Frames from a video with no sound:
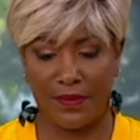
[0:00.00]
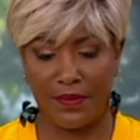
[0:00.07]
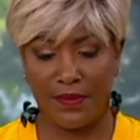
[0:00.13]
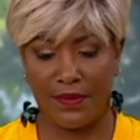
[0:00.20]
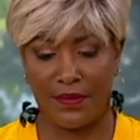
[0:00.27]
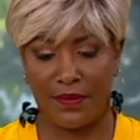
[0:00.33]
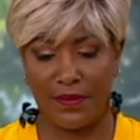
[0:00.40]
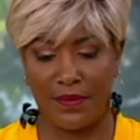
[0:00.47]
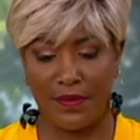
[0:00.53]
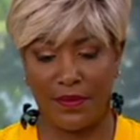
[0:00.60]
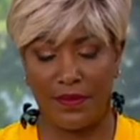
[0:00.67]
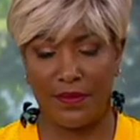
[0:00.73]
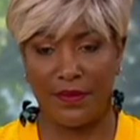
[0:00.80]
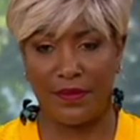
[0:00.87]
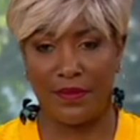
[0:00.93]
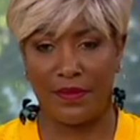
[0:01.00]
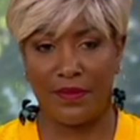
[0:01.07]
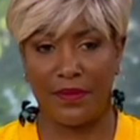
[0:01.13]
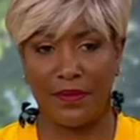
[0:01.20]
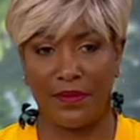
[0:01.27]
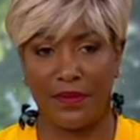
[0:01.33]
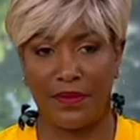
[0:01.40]

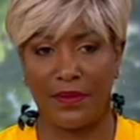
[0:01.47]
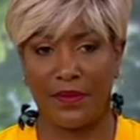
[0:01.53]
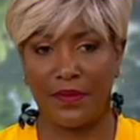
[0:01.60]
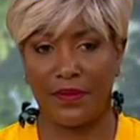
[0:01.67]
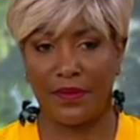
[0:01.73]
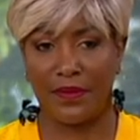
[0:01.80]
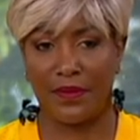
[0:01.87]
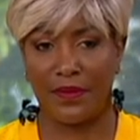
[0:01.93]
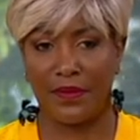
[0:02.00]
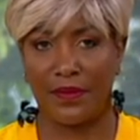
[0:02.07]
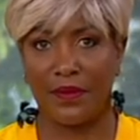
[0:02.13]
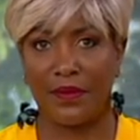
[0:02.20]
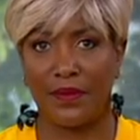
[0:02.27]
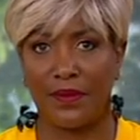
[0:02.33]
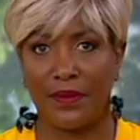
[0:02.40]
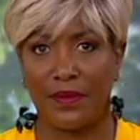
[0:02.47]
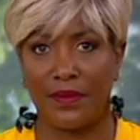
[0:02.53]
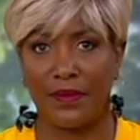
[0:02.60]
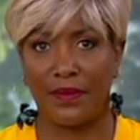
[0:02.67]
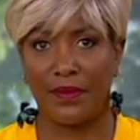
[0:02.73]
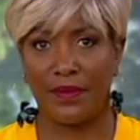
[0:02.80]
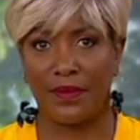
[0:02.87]

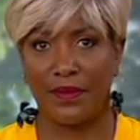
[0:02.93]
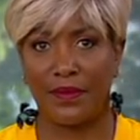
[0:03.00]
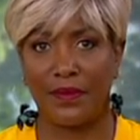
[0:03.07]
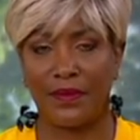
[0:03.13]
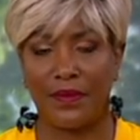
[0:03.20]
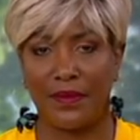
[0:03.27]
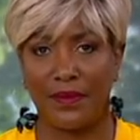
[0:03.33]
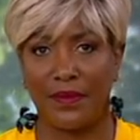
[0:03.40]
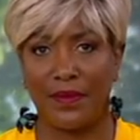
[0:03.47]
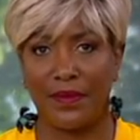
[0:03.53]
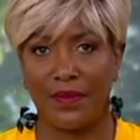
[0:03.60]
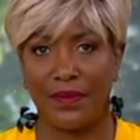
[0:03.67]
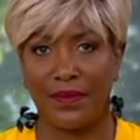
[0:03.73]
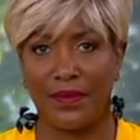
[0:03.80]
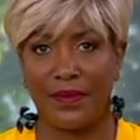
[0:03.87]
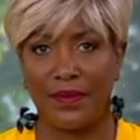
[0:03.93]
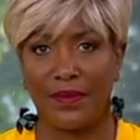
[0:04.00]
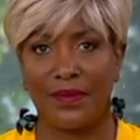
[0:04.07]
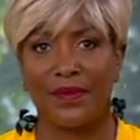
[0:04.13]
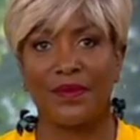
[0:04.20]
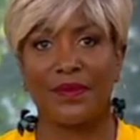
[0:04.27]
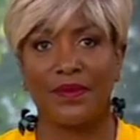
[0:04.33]

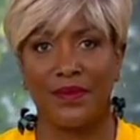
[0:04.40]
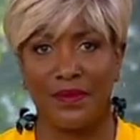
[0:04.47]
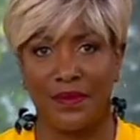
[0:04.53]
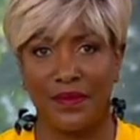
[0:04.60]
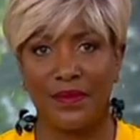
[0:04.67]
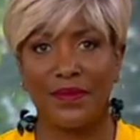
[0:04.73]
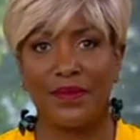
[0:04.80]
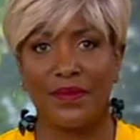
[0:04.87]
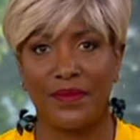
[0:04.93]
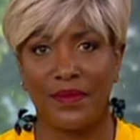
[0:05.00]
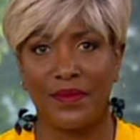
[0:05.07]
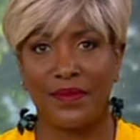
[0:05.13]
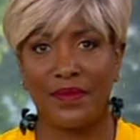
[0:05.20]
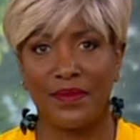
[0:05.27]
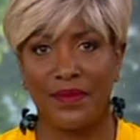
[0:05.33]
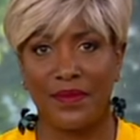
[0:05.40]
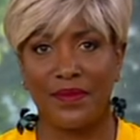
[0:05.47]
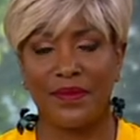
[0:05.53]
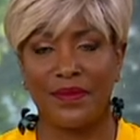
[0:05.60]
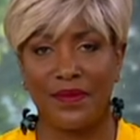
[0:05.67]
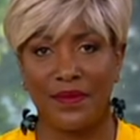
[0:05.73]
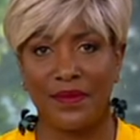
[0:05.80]

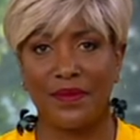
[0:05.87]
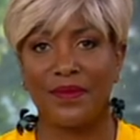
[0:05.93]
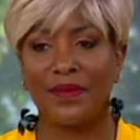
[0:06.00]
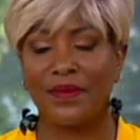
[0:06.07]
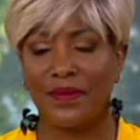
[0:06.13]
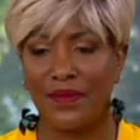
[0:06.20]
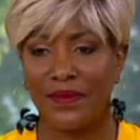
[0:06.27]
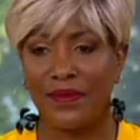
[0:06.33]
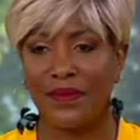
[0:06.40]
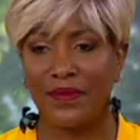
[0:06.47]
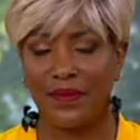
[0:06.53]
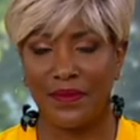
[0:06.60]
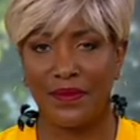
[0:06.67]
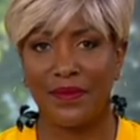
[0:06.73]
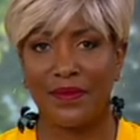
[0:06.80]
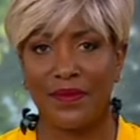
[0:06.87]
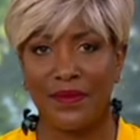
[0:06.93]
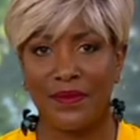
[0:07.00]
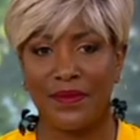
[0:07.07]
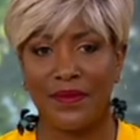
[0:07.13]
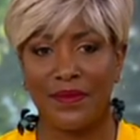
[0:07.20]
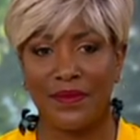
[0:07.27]

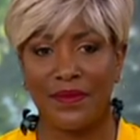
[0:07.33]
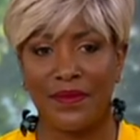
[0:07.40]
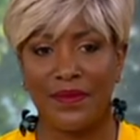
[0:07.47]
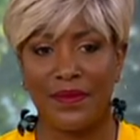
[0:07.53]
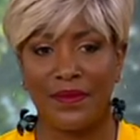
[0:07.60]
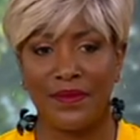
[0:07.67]
The person shown says nothing.